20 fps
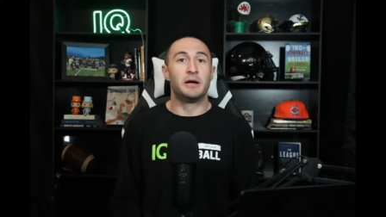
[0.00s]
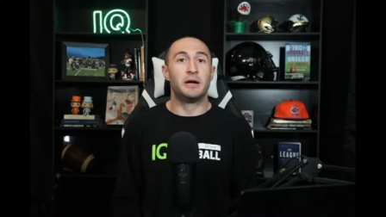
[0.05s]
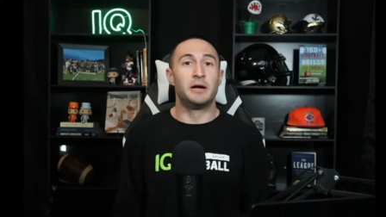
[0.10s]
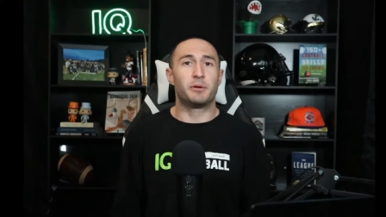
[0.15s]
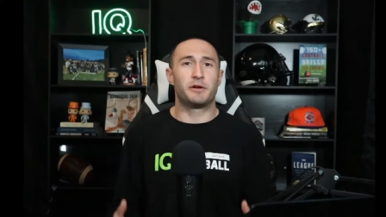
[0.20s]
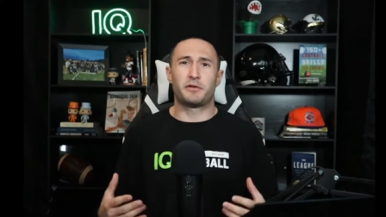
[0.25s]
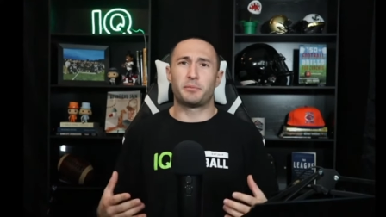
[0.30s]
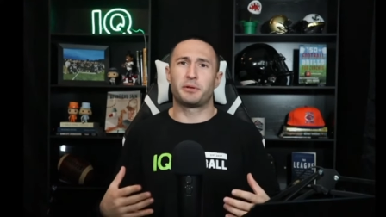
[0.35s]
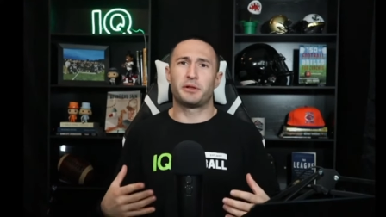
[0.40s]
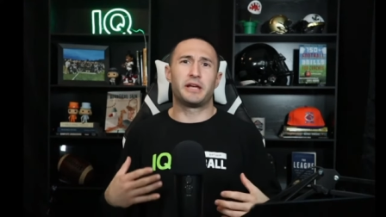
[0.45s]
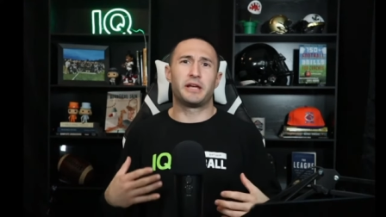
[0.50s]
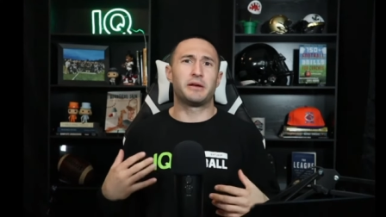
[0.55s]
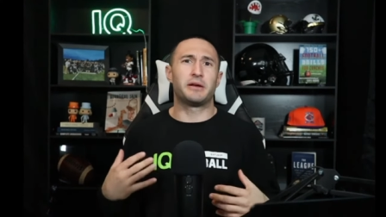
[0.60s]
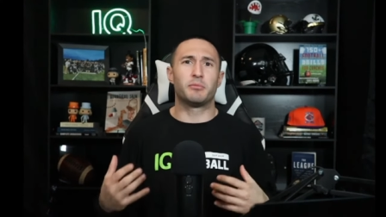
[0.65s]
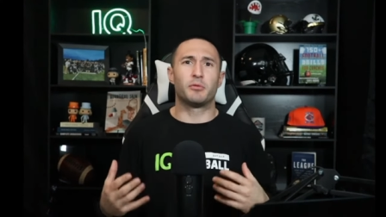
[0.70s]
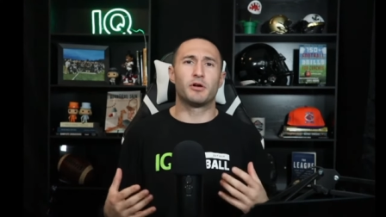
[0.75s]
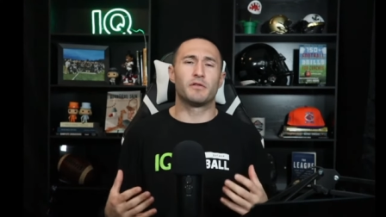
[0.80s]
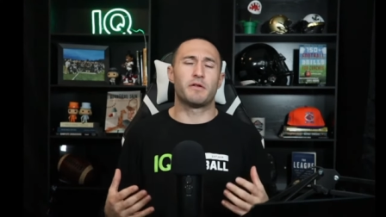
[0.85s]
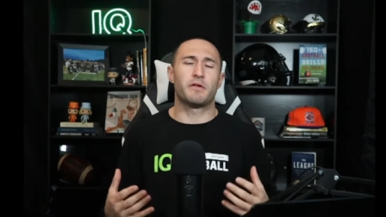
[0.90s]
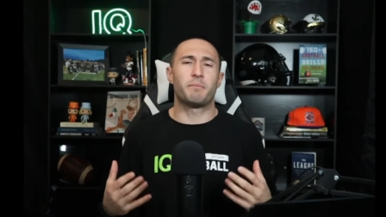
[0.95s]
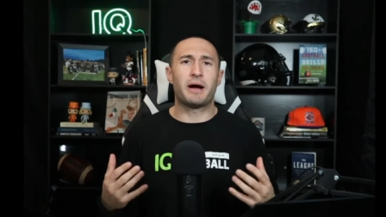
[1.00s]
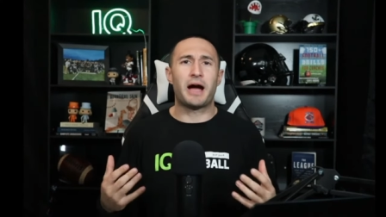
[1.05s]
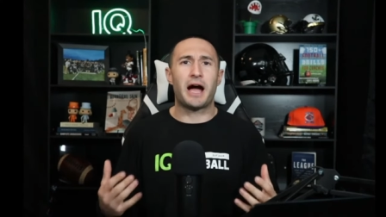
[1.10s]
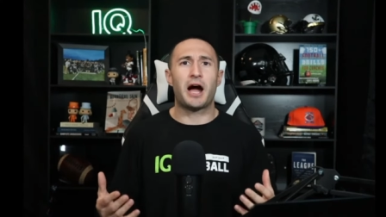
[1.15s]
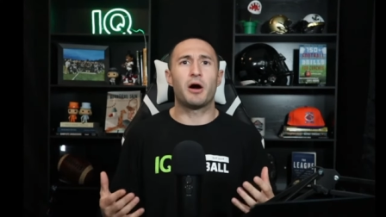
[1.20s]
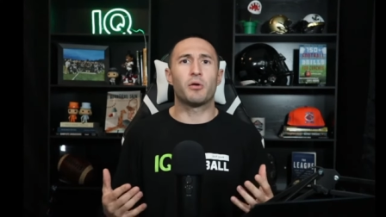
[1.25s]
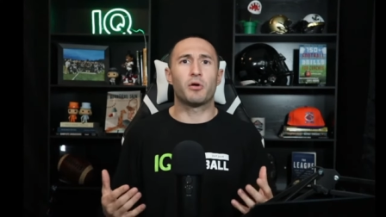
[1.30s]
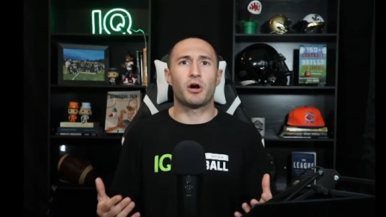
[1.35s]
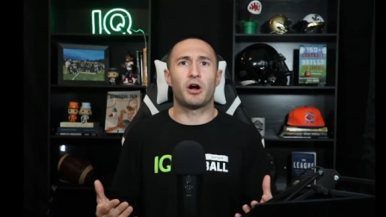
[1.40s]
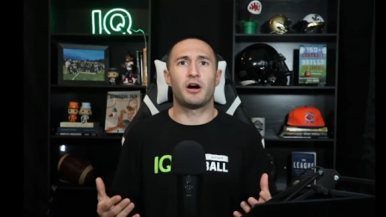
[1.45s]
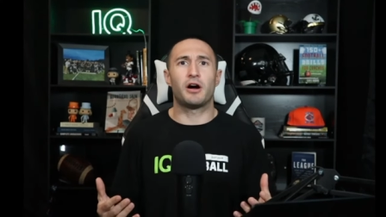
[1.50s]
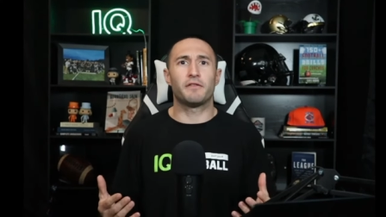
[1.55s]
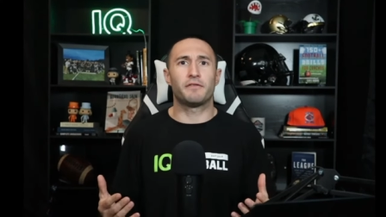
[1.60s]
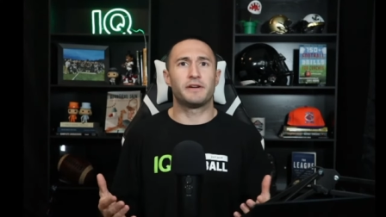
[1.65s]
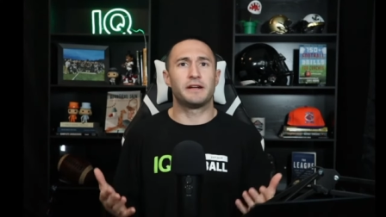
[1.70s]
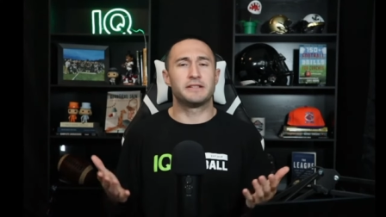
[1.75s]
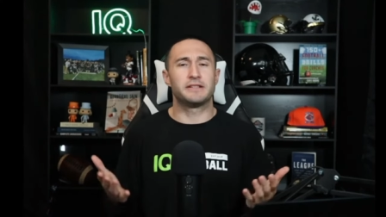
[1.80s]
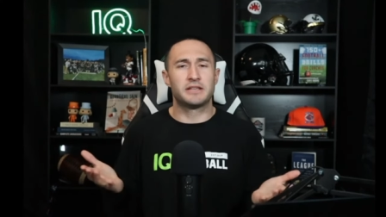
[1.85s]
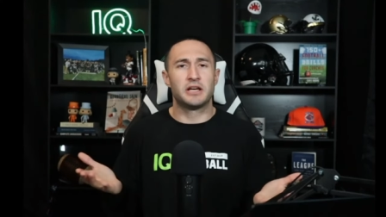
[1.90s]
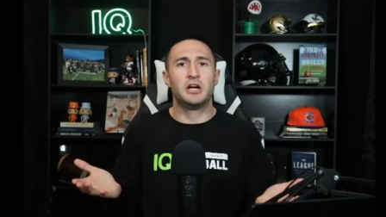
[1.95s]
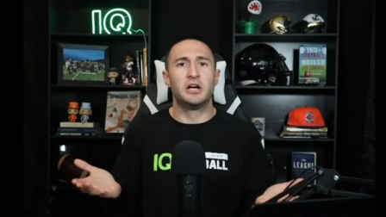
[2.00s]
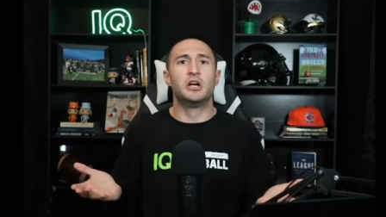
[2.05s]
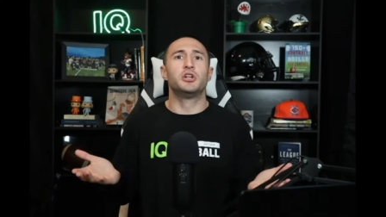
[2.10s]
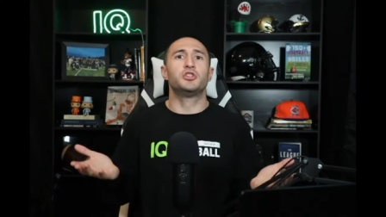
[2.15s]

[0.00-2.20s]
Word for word: But if you're playing in more of a power offense,